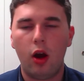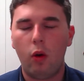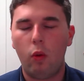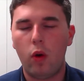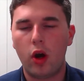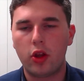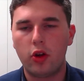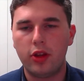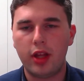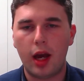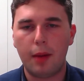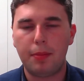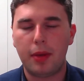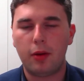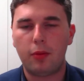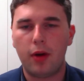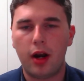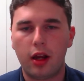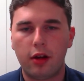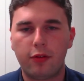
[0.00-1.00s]
whether that be
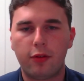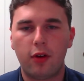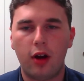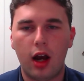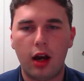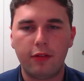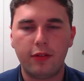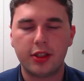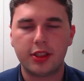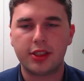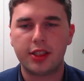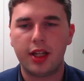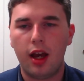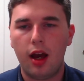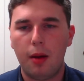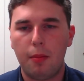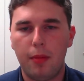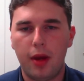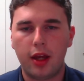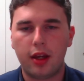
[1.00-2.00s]
running for office,
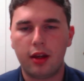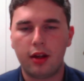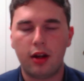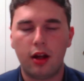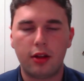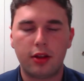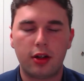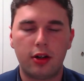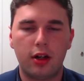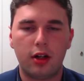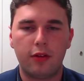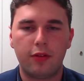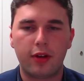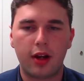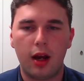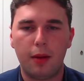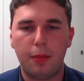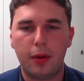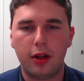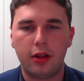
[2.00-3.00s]
making an alternative
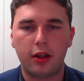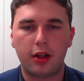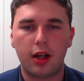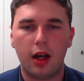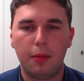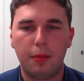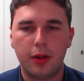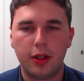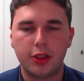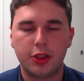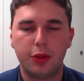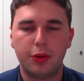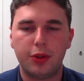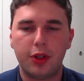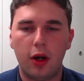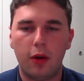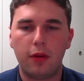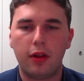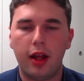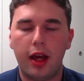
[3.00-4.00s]
company to companies you
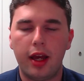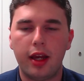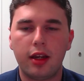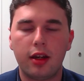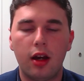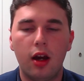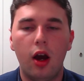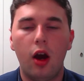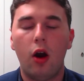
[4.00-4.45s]
don't like,